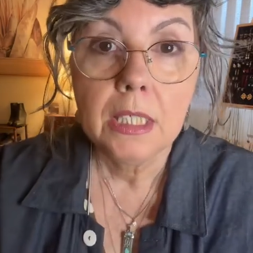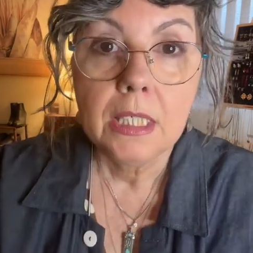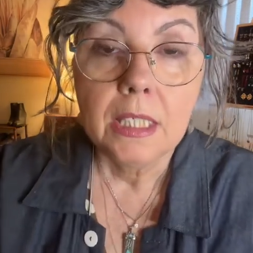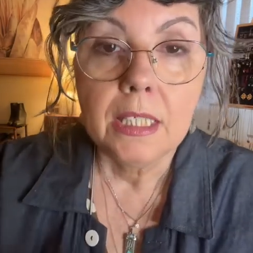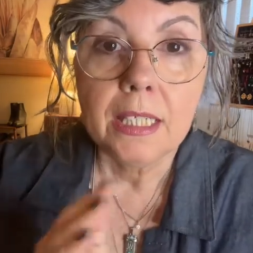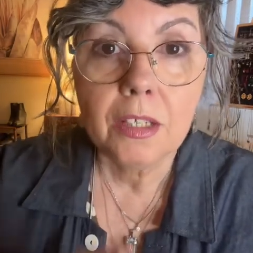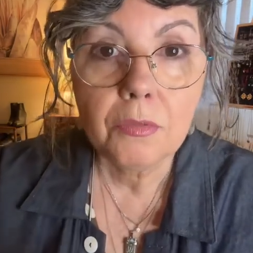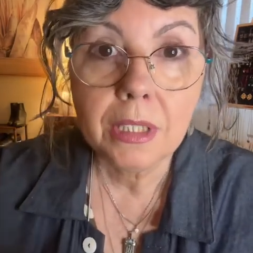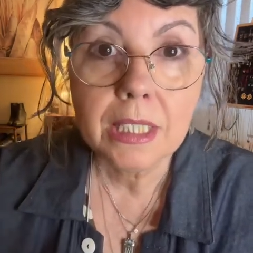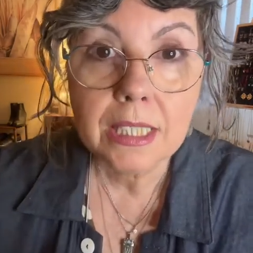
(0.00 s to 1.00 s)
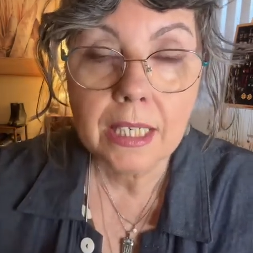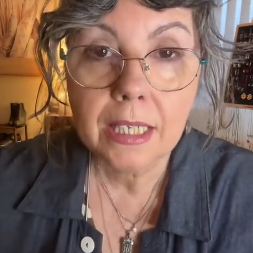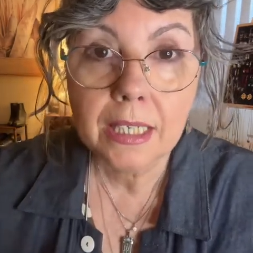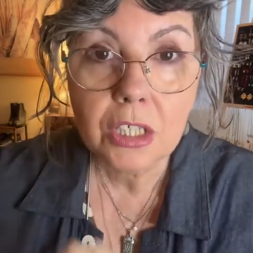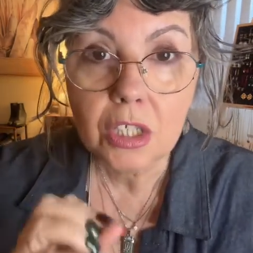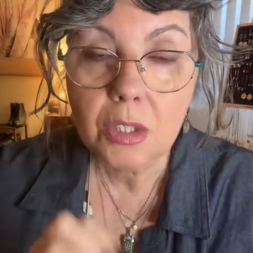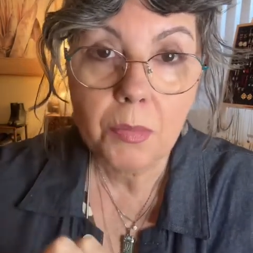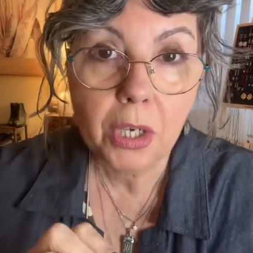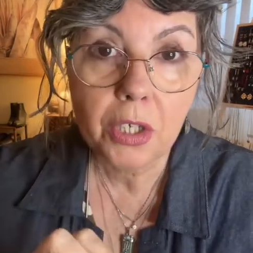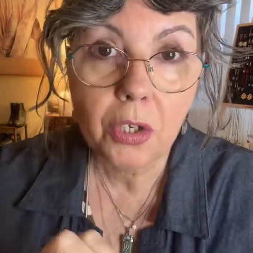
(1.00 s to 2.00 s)
Now the real estate agents
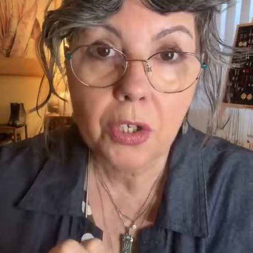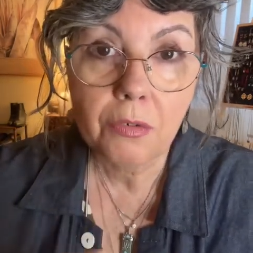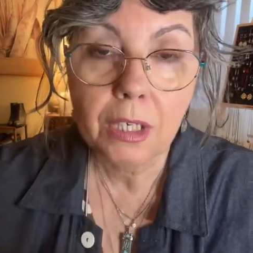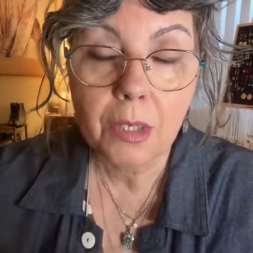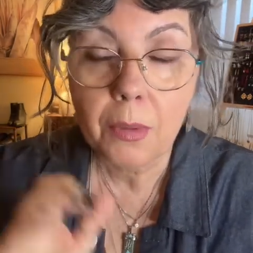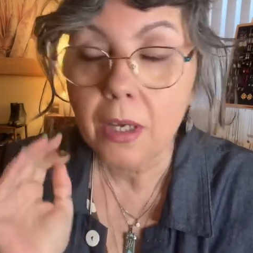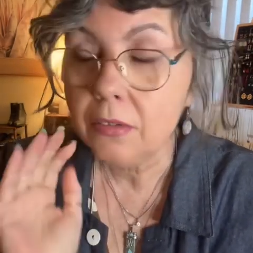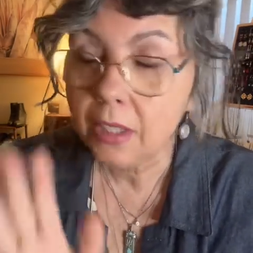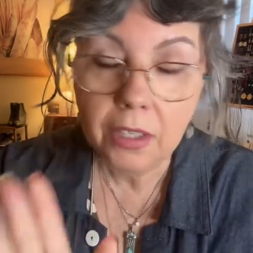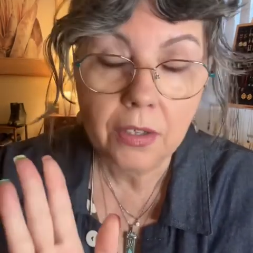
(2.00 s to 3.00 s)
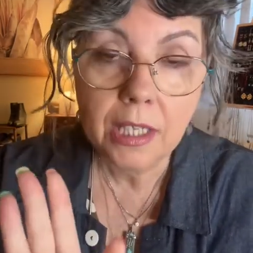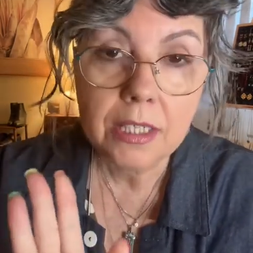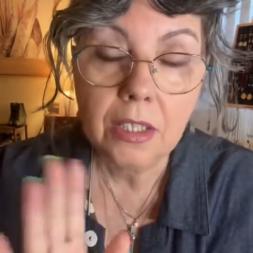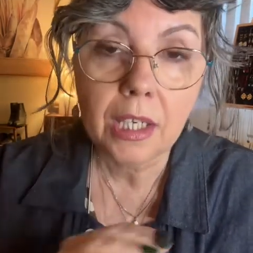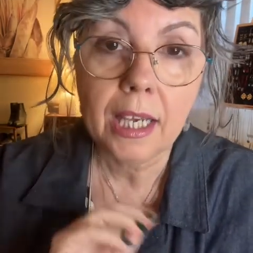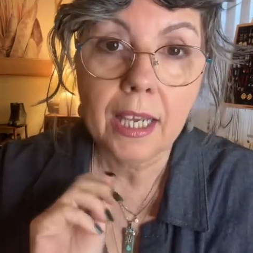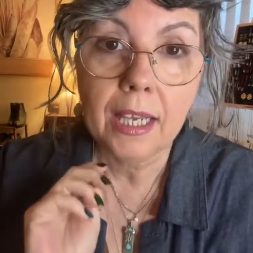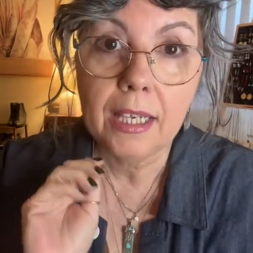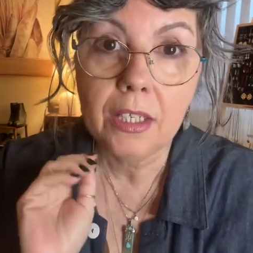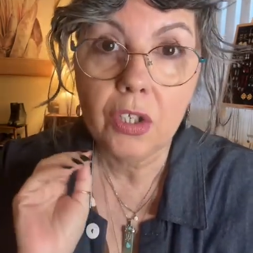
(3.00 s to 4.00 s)
might know you really well and they go, that's
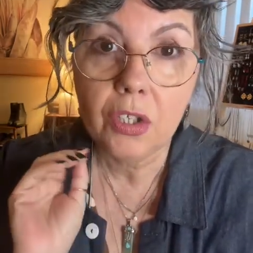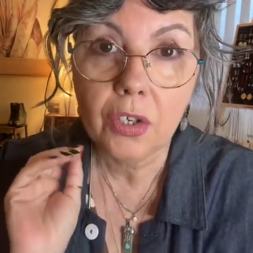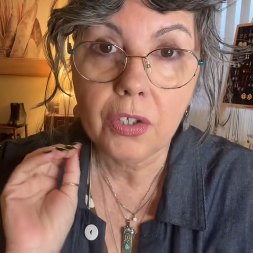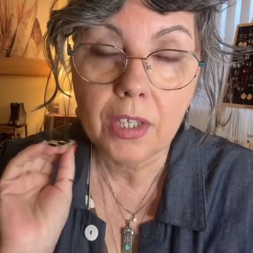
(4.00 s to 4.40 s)
okay, you know, as